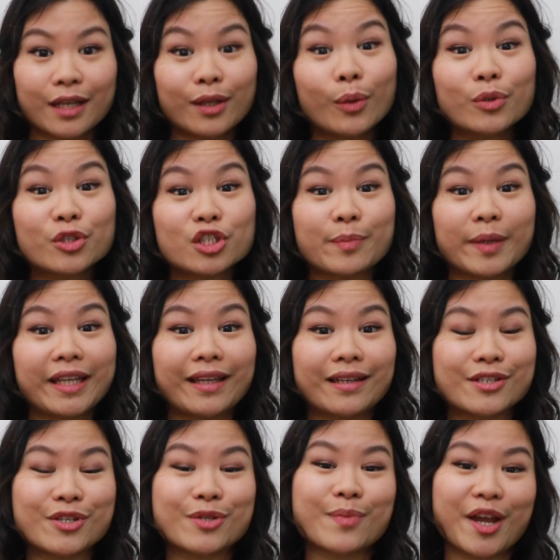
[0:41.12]
that launched me
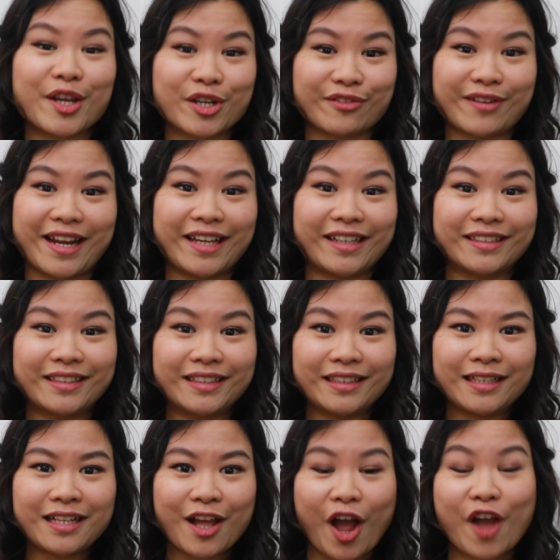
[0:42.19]
into my career.
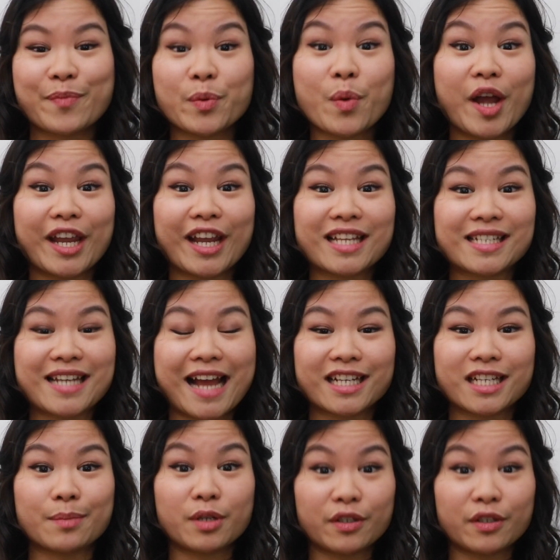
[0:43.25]
I've been working as an actor